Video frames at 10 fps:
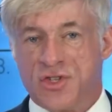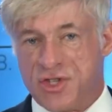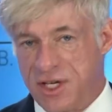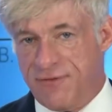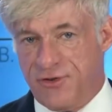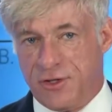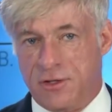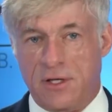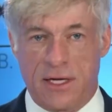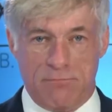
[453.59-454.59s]

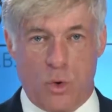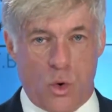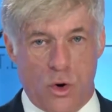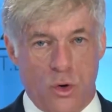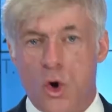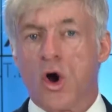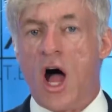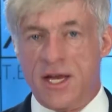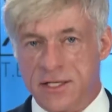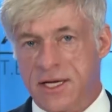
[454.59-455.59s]
sinful, immoral, or
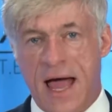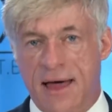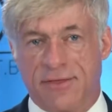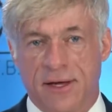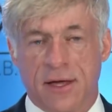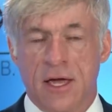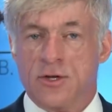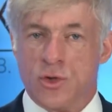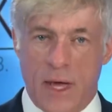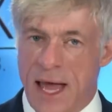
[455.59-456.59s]
un-Catholic
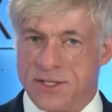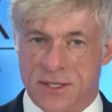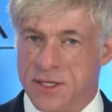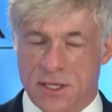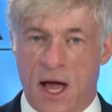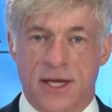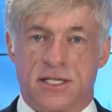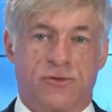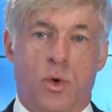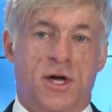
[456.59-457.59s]
to ask these
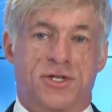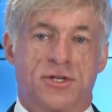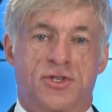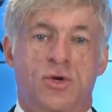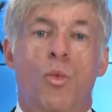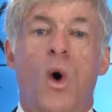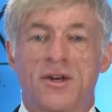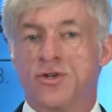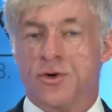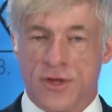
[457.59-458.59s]
kinds of questions, to
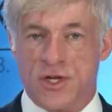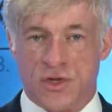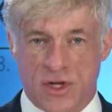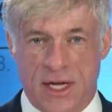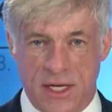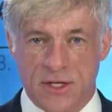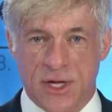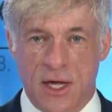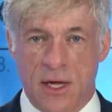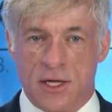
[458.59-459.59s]
wonder these
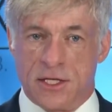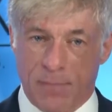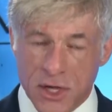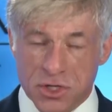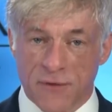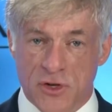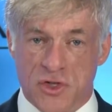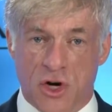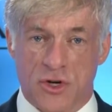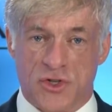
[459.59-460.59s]
things, especially if you
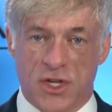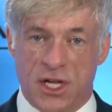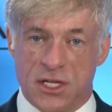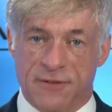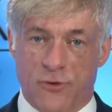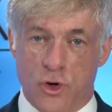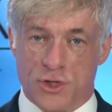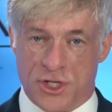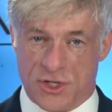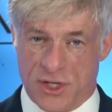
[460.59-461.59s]
start seeing a
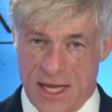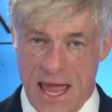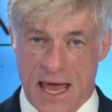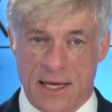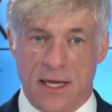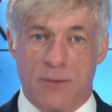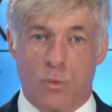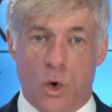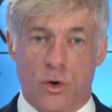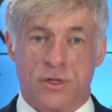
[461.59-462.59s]
divergence, again,
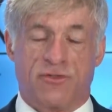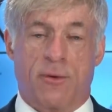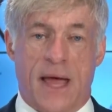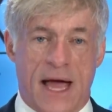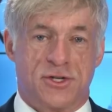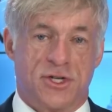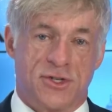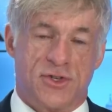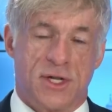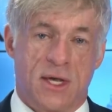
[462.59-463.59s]
in words from
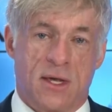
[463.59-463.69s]
actions.